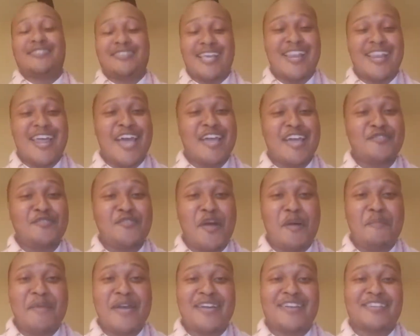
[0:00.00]
say that, you
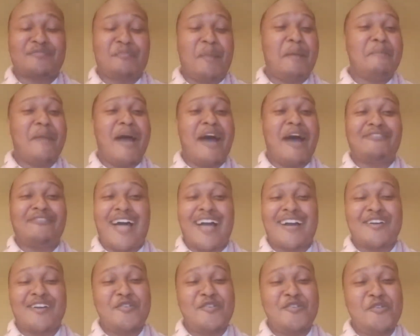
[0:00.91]
know what I mean? Because my mouth
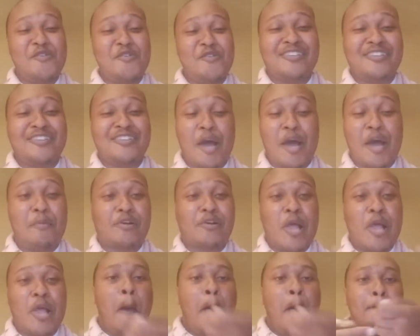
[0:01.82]
like a Uzi double
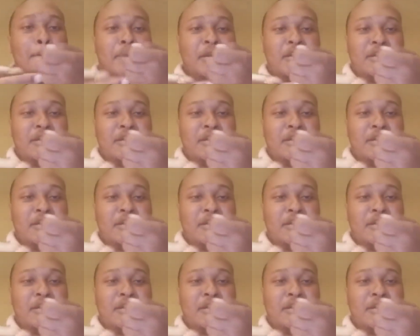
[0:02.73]
clip.